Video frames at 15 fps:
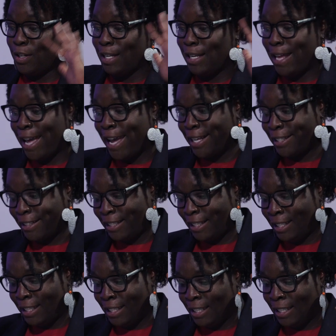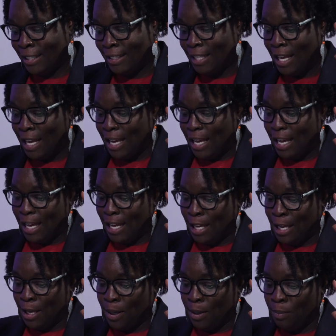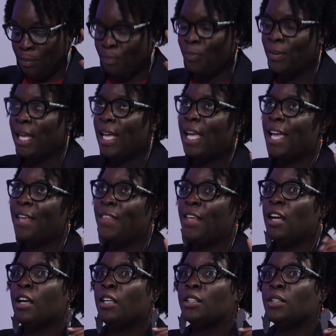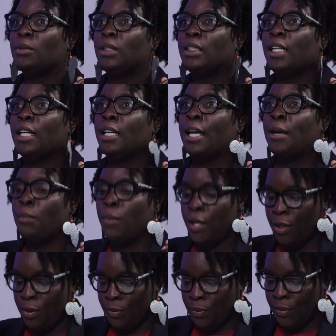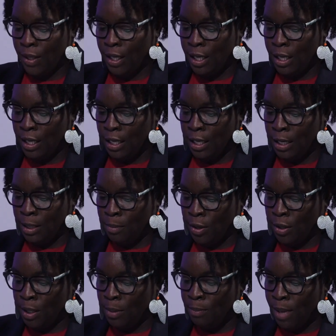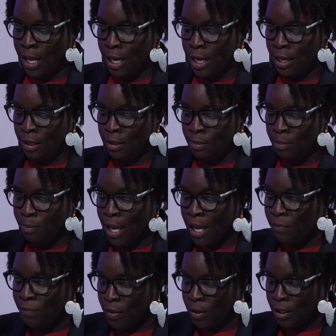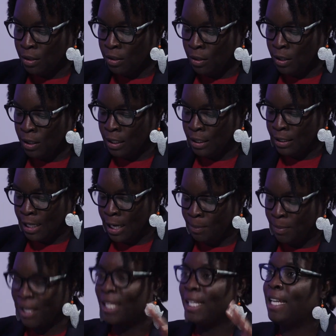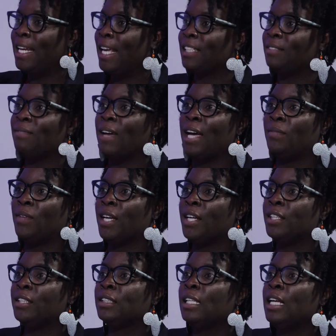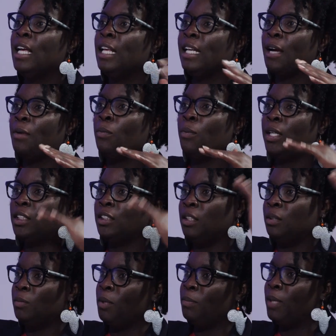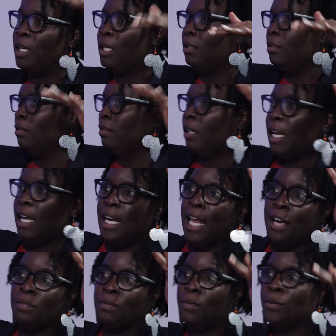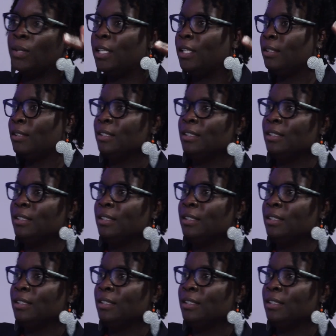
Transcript: classes, and then also share what do you think are the main focus on this topic in the next 5 years? Like, what should we be looking out for?